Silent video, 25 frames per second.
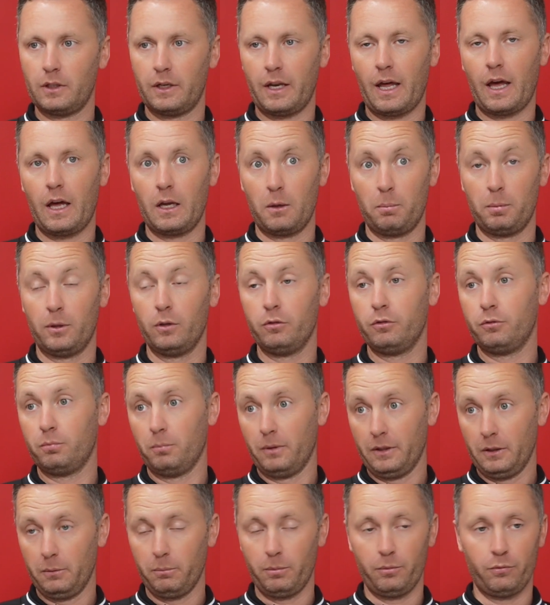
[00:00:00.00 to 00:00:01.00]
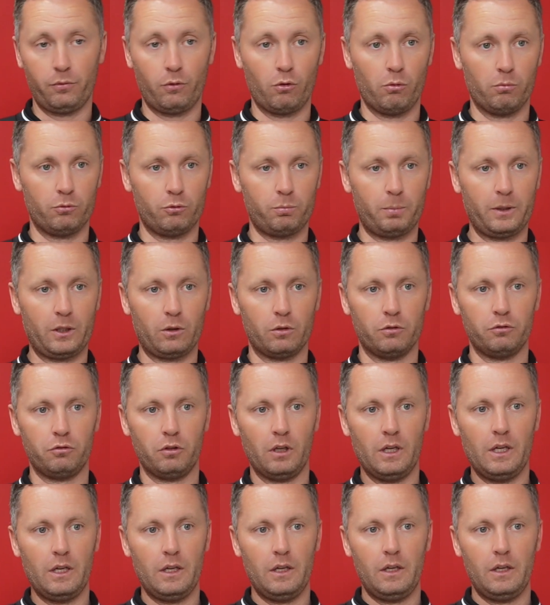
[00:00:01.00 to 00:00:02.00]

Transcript: a 90-plus minute performance, because